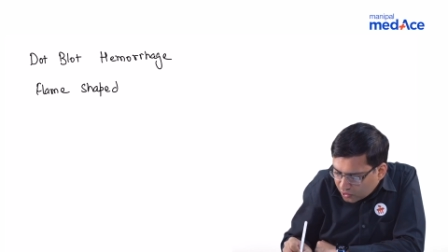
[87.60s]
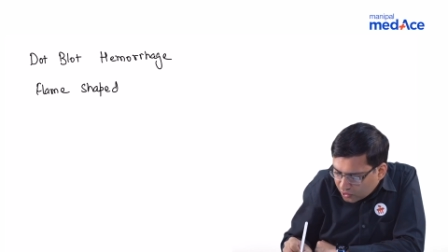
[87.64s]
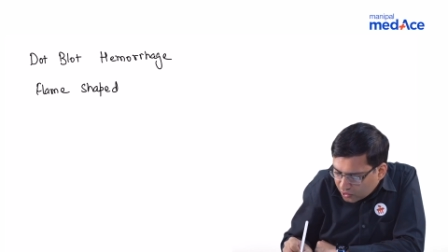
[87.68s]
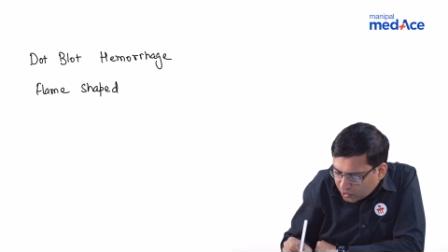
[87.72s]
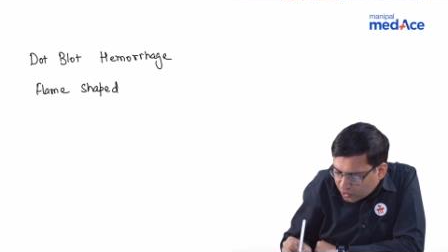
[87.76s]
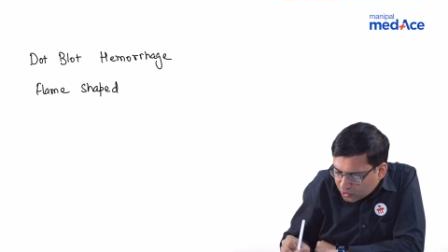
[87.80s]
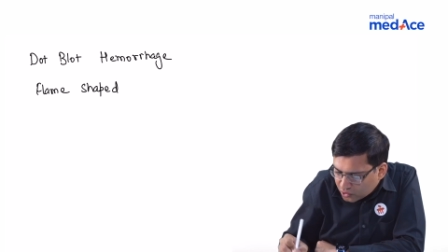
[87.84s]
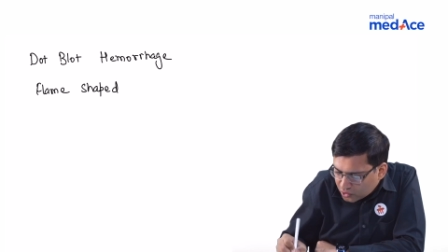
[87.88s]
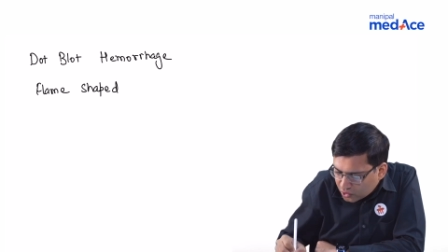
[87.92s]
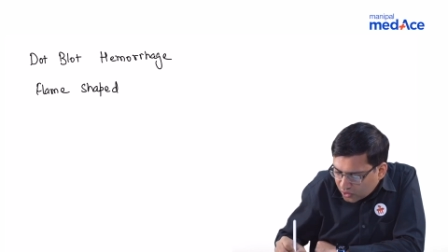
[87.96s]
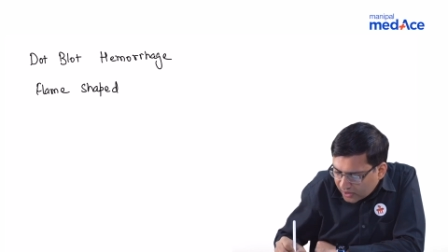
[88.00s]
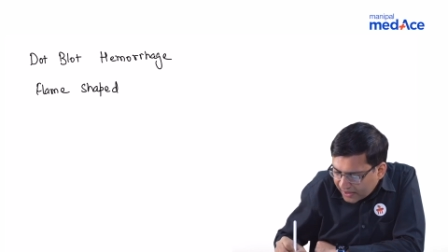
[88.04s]

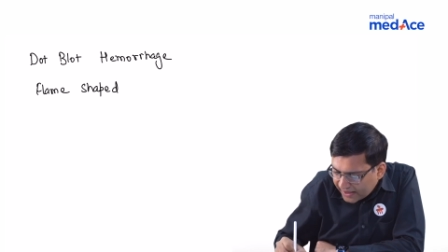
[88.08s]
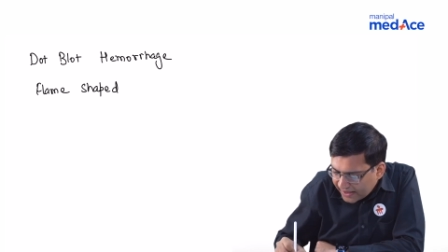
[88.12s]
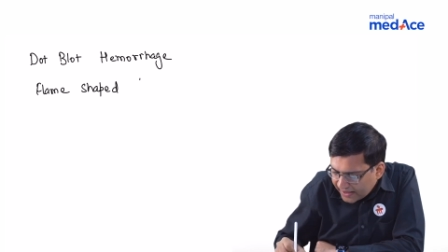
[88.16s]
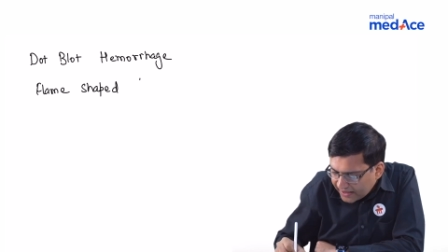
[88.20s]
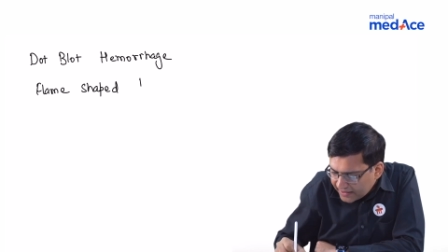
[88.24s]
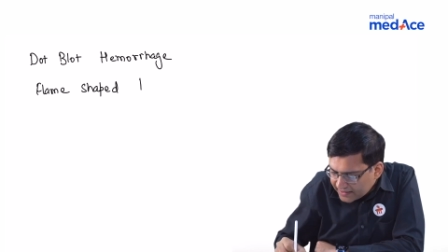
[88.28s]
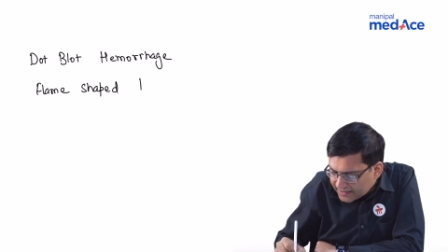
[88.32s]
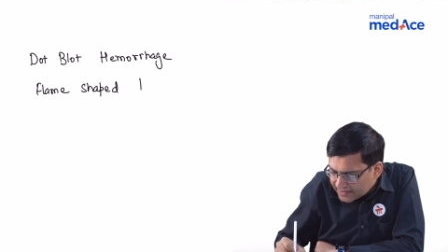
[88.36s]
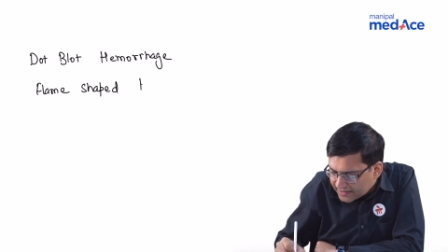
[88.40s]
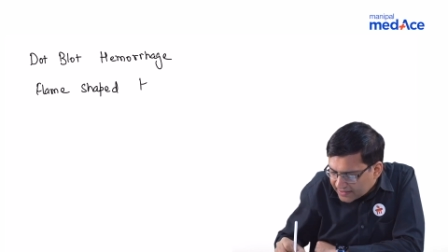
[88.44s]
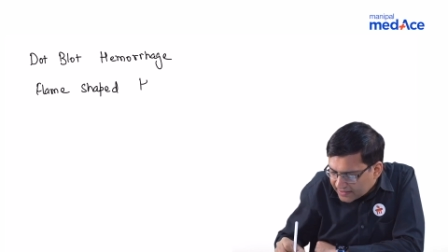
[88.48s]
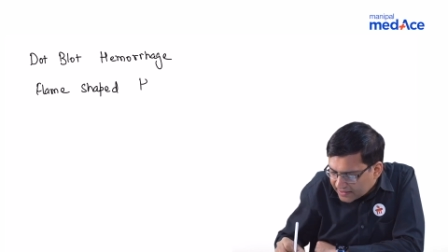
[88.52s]
So
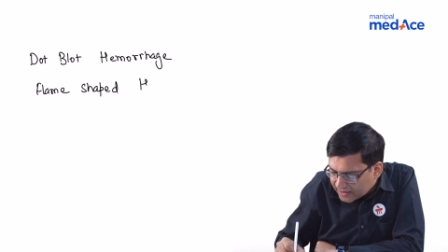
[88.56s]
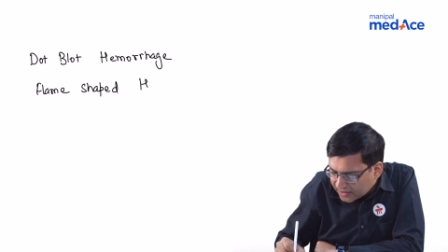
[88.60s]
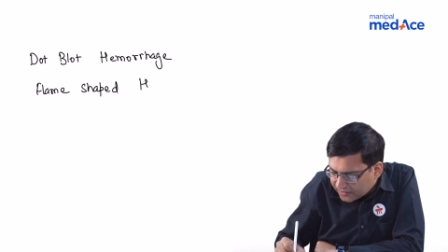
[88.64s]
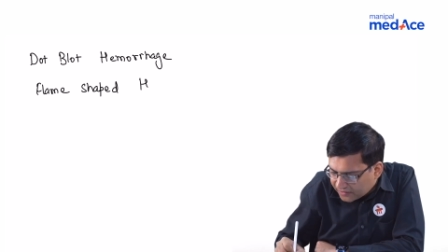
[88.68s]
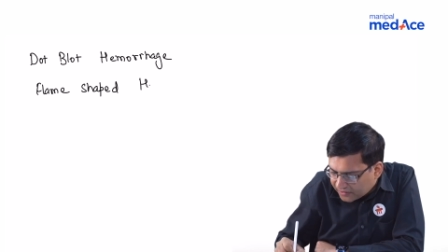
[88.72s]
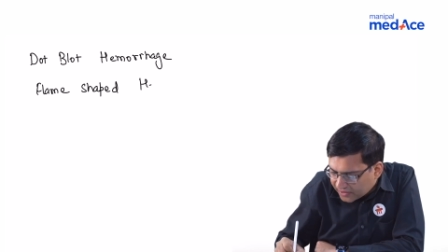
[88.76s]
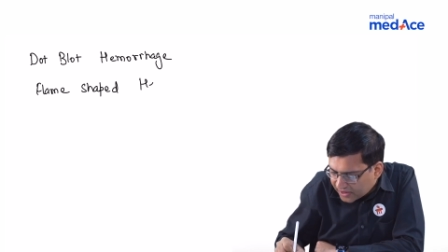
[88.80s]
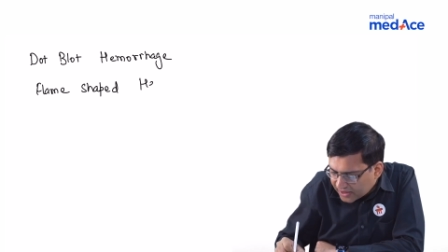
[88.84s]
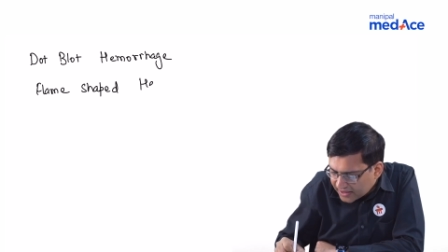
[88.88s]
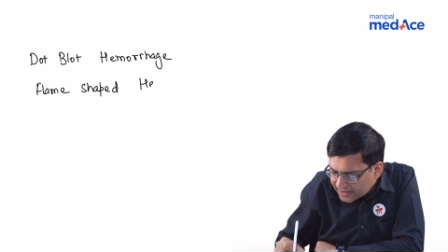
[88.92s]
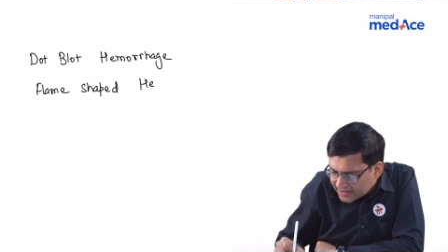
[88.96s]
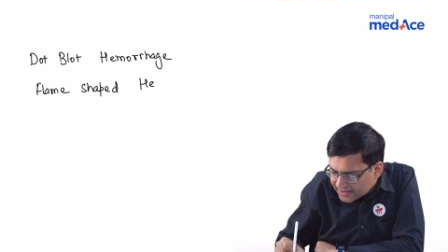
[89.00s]
as the
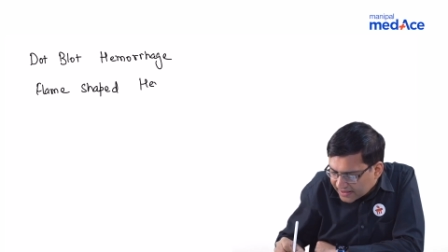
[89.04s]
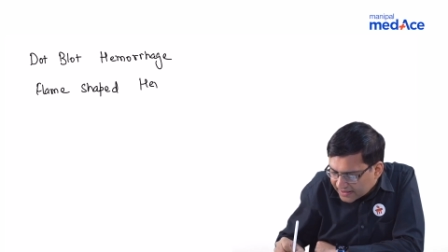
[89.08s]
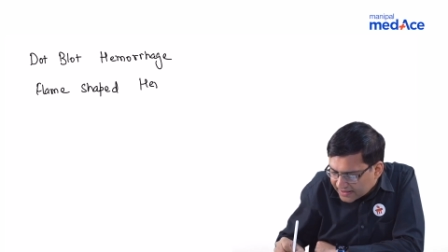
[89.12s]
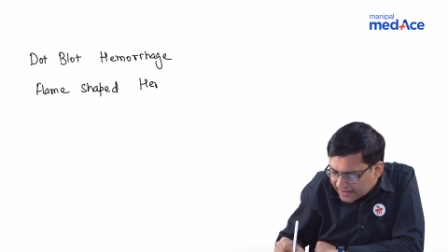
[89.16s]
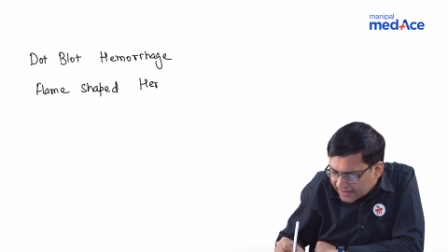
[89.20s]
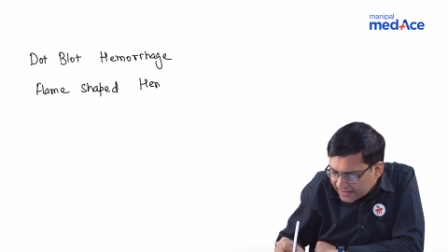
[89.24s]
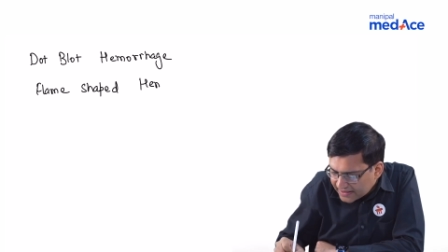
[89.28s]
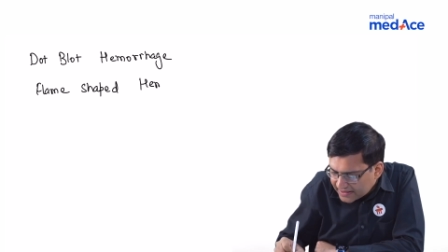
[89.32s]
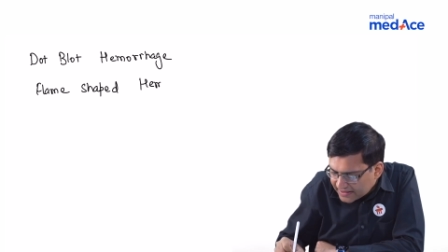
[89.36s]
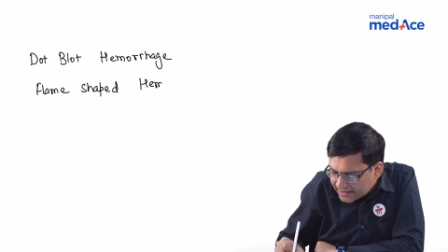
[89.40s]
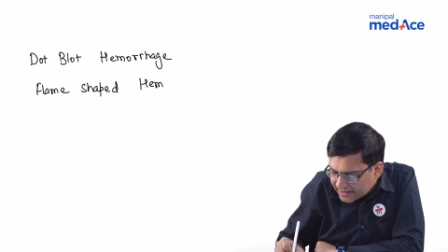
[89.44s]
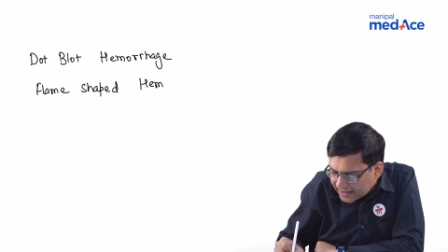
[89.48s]
word
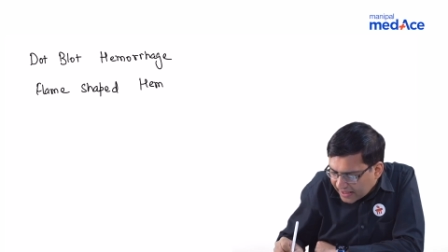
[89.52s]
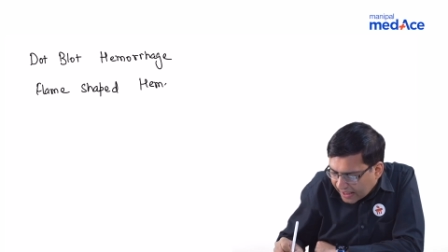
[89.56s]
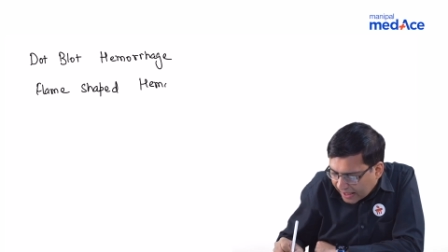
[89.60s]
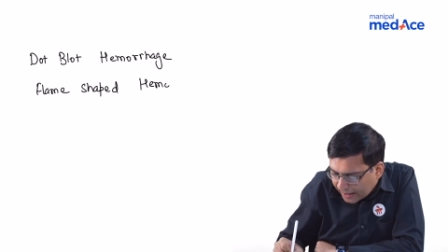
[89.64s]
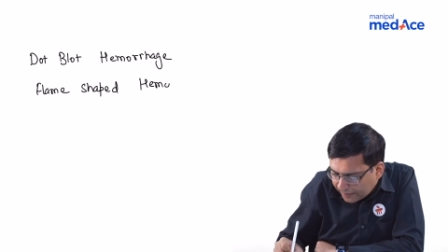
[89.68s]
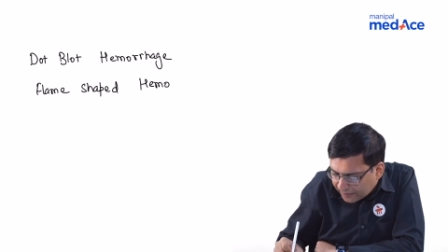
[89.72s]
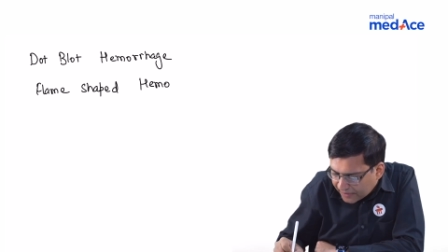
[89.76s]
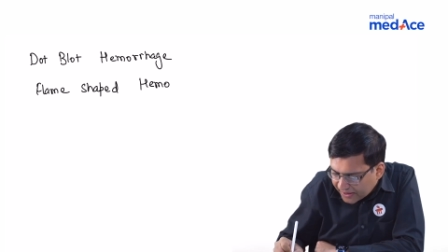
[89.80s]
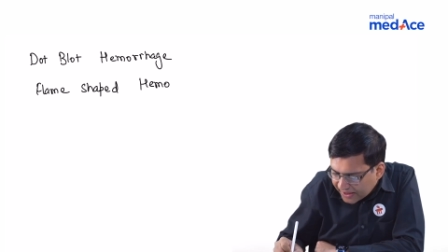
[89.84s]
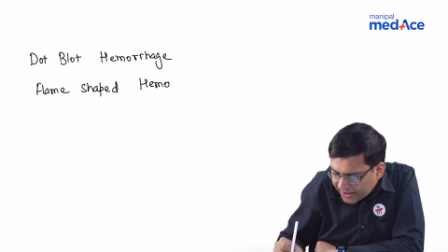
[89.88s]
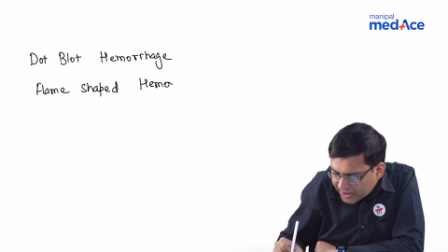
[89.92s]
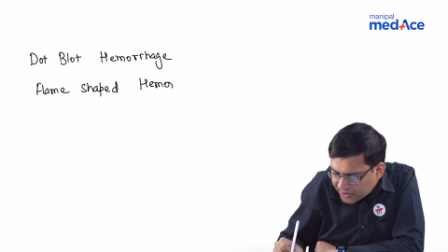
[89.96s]
suggests,
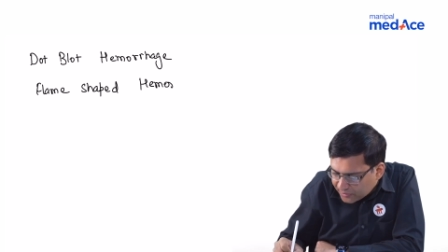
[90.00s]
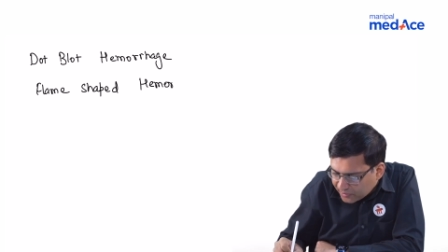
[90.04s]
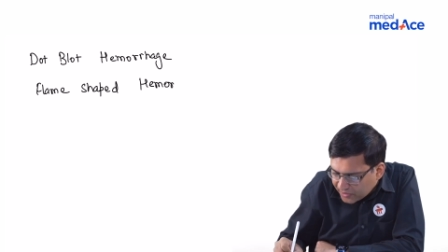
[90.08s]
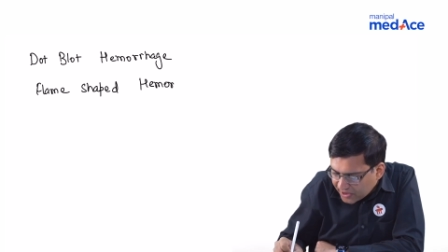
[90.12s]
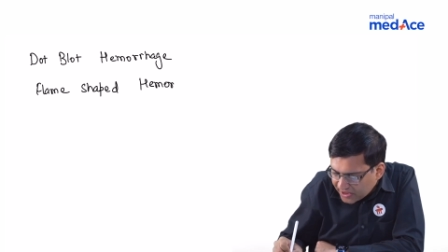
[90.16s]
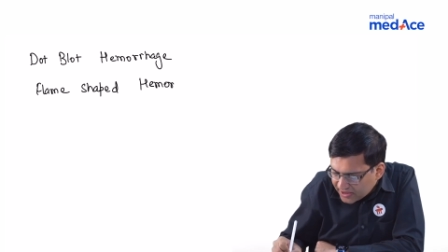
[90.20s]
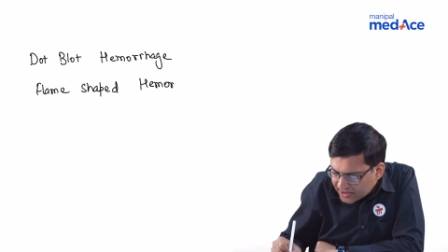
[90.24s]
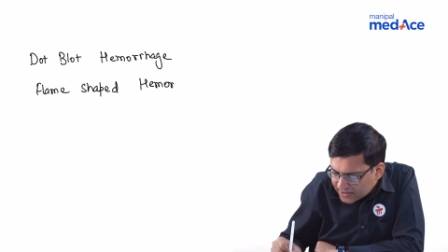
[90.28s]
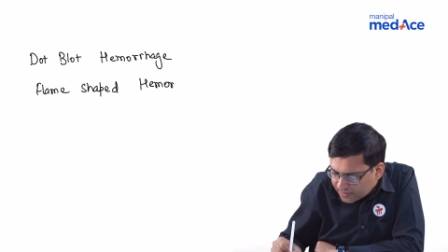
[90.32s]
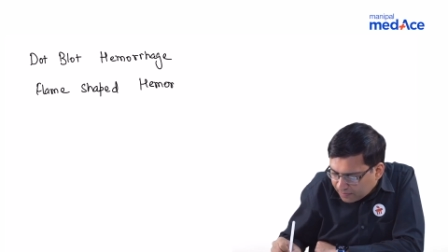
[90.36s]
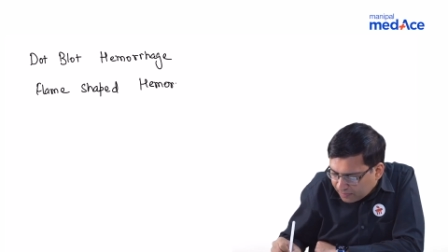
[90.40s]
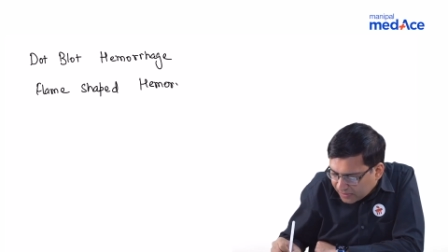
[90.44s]
hemorrhage
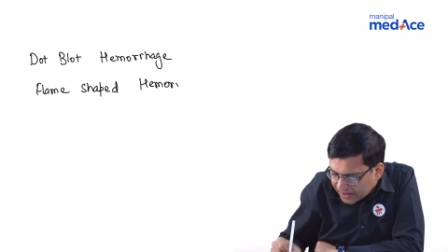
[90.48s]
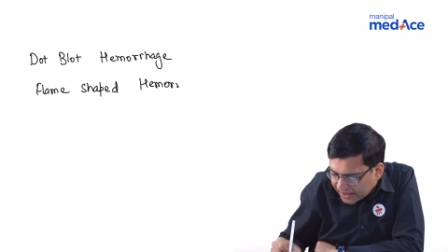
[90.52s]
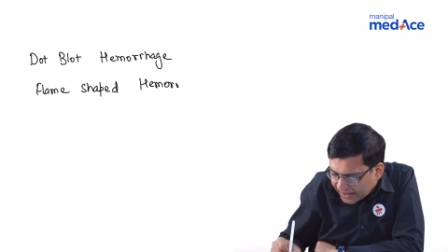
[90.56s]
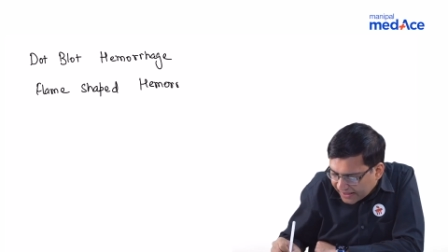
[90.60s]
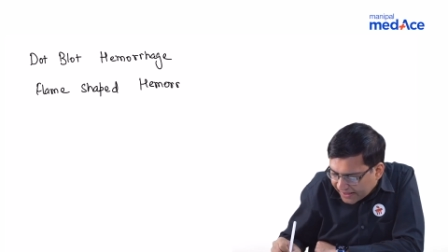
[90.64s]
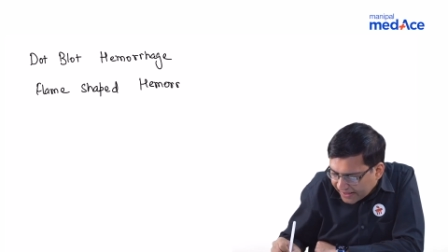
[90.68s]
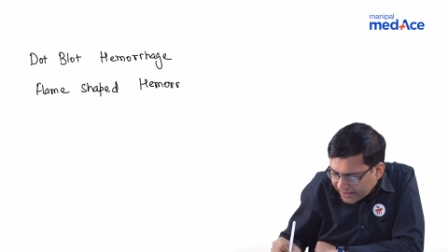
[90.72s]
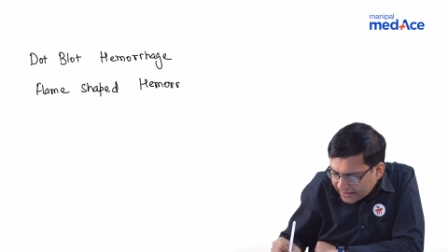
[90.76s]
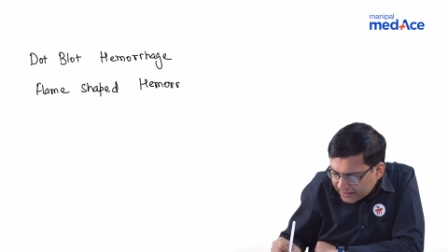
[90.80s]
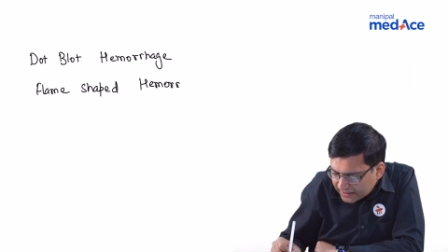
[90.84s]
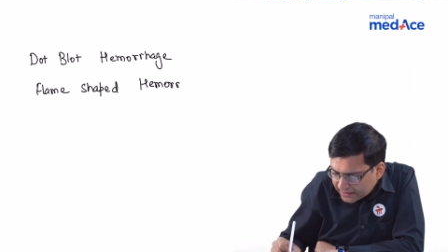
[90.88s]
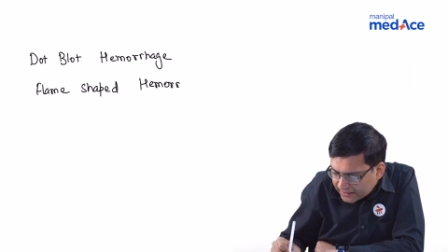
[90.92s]
means
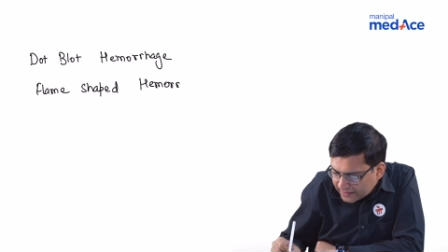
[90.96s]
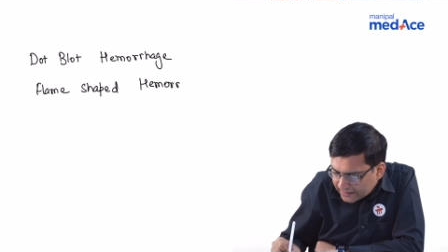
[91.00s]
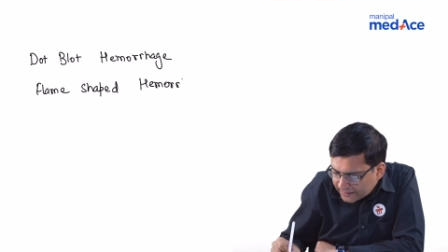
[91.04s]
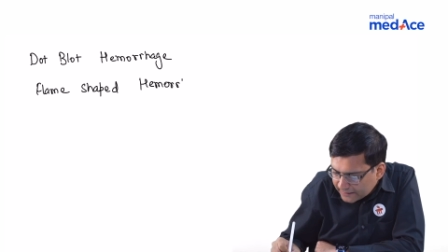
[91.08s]
bleeding.